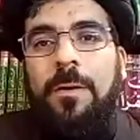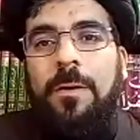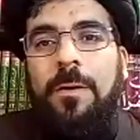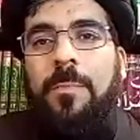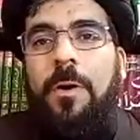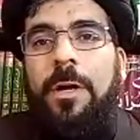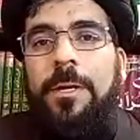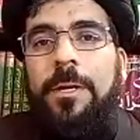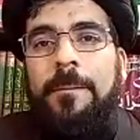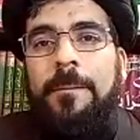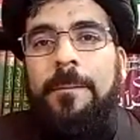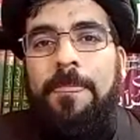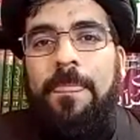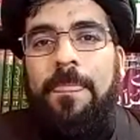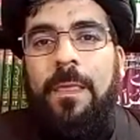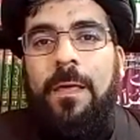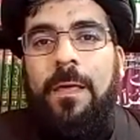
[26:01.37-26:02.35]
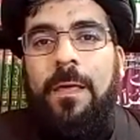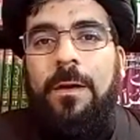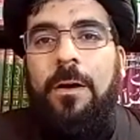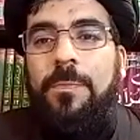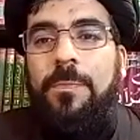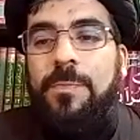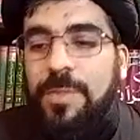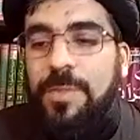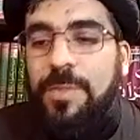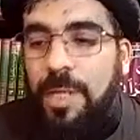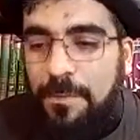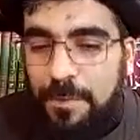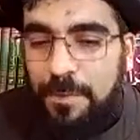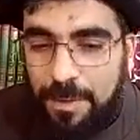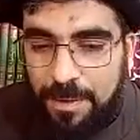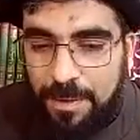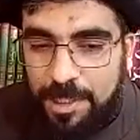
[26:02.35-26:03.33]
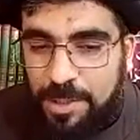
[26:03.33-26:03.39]
by
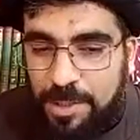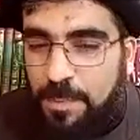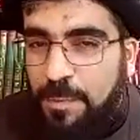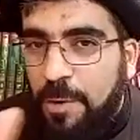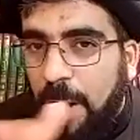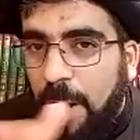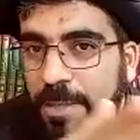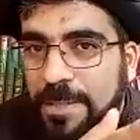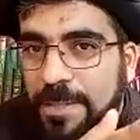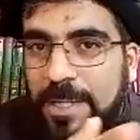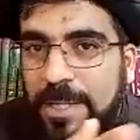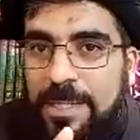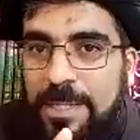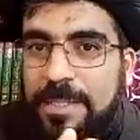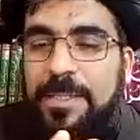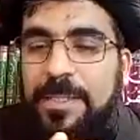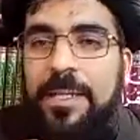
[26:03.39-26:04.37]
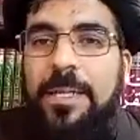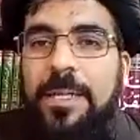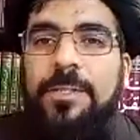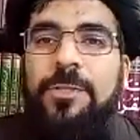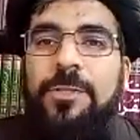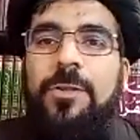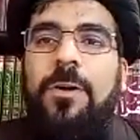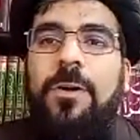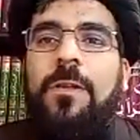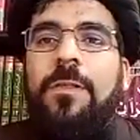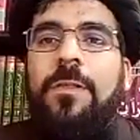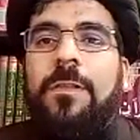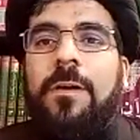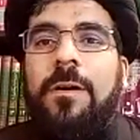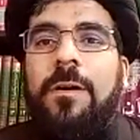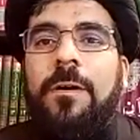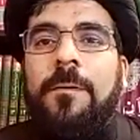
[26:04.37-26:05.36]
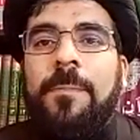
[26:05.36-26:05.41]
observing this process,
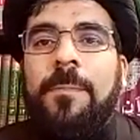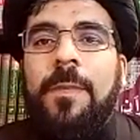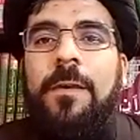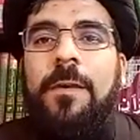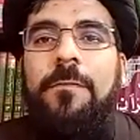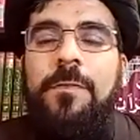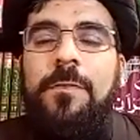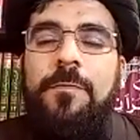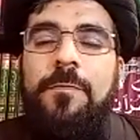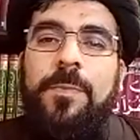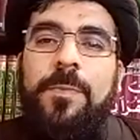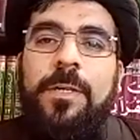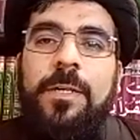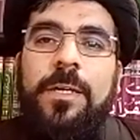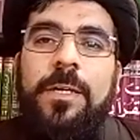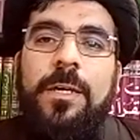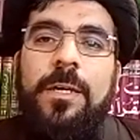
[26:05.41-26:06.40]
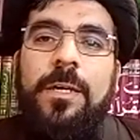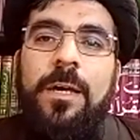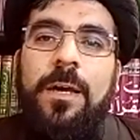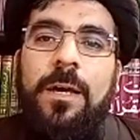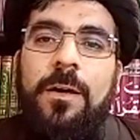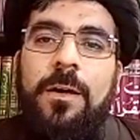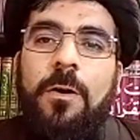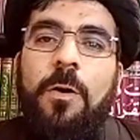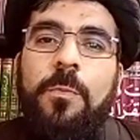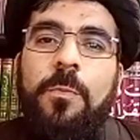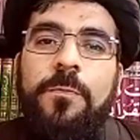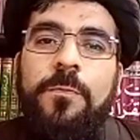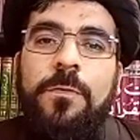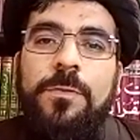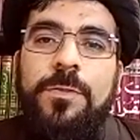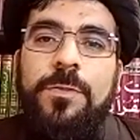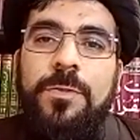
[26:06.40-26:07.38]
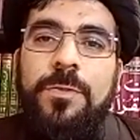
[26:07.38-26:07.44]
inshallah, we will be
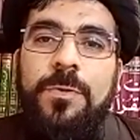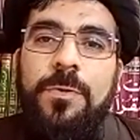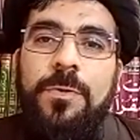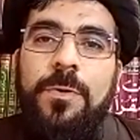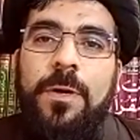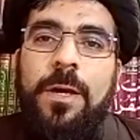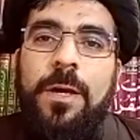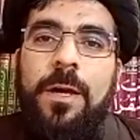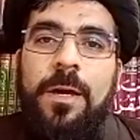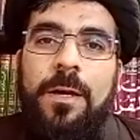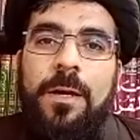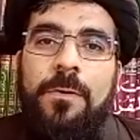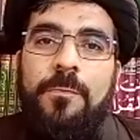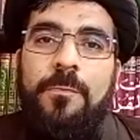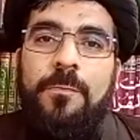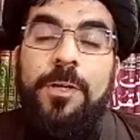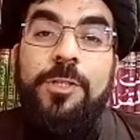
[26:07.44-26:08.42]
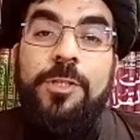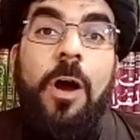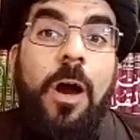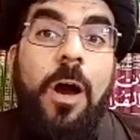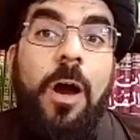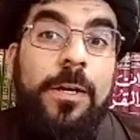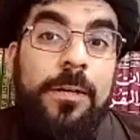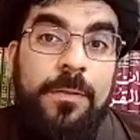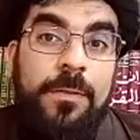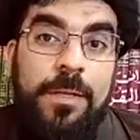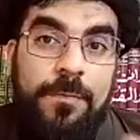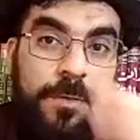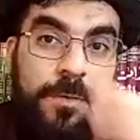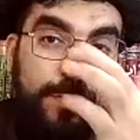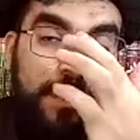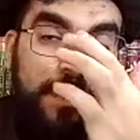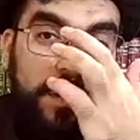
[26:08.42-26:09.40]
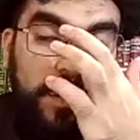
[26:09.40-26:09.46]
hopeful to reach higher
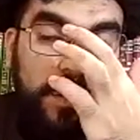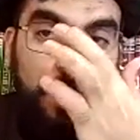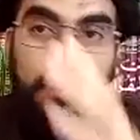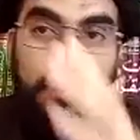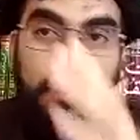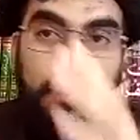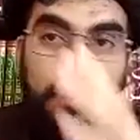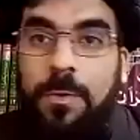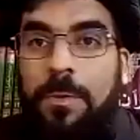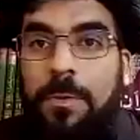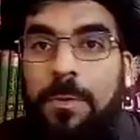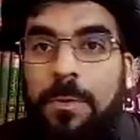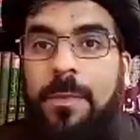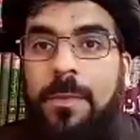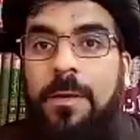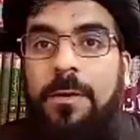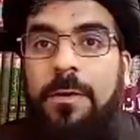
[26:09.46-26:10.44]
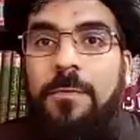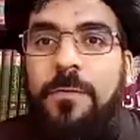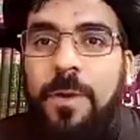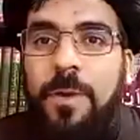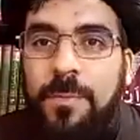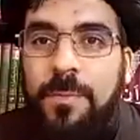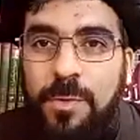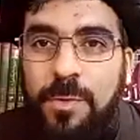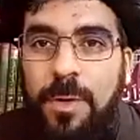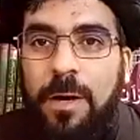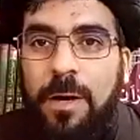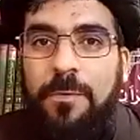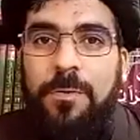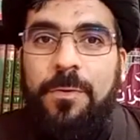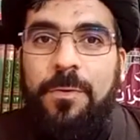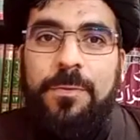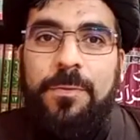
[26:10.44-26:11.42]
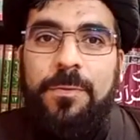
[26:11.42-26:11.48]
levels. So, from
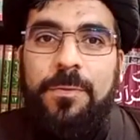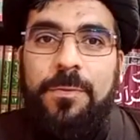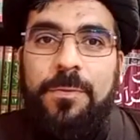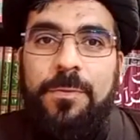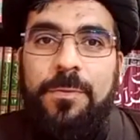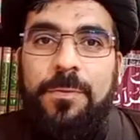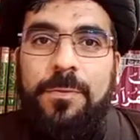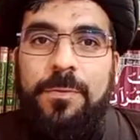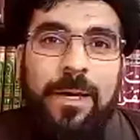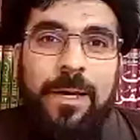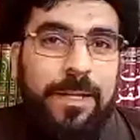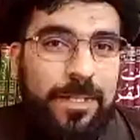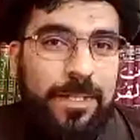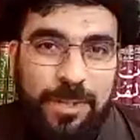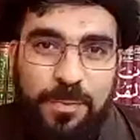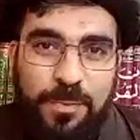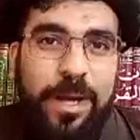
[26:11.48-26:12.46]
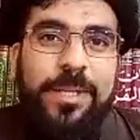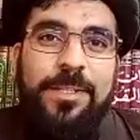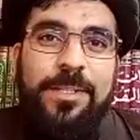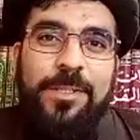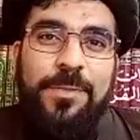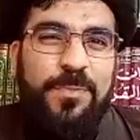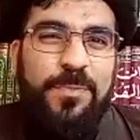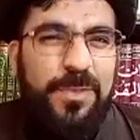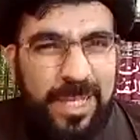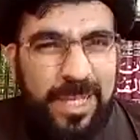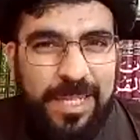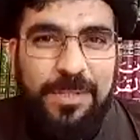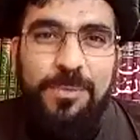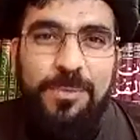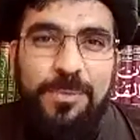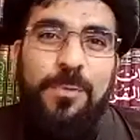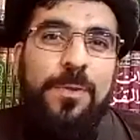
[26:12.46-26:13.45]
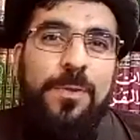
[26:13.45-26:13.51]
tomorrow, and it's a practice,
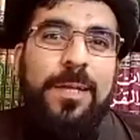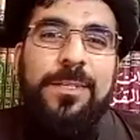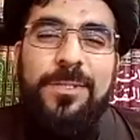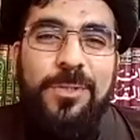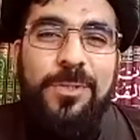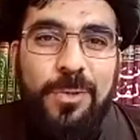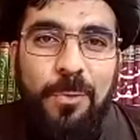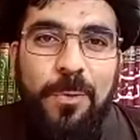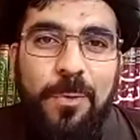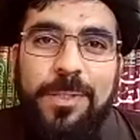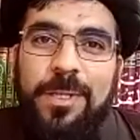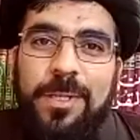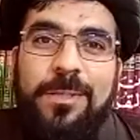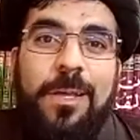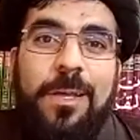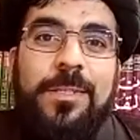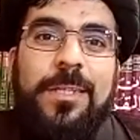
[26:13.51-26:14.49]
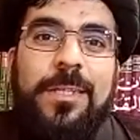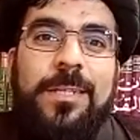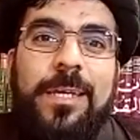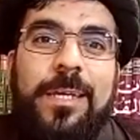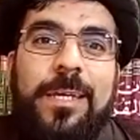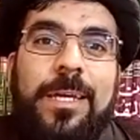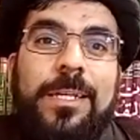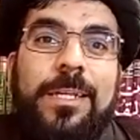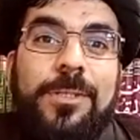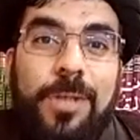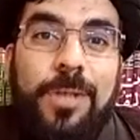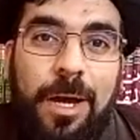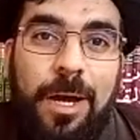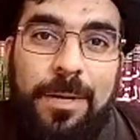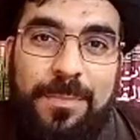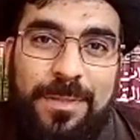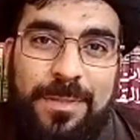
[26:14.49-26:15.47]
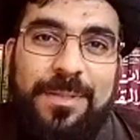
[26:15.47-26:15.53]
please do that, it's so easy, it doesn't take any
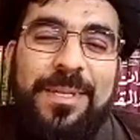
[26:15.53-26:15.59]
time.